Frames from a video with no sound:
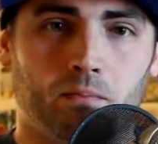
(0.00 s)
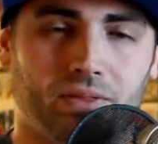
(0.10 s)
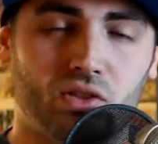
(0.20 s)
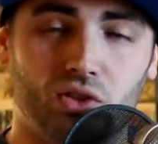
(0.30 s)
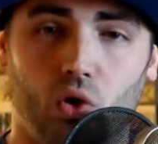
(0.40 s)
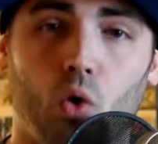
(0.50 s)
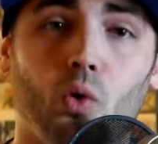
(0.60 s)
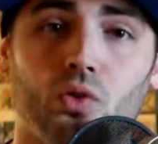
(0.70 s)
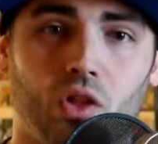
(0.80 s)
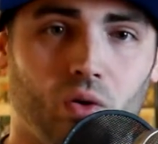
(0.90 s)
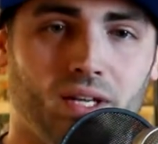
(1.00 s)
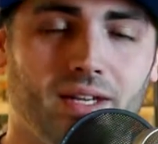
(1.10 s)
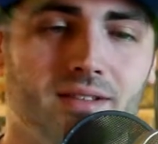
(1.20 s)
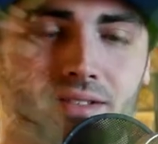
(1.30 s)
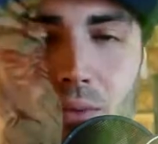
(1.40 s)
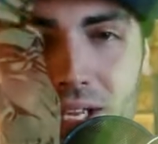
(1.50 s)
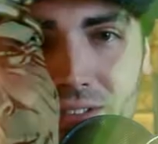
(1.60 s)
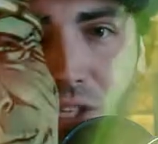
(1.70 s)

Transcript: But there's an old Loki, so we got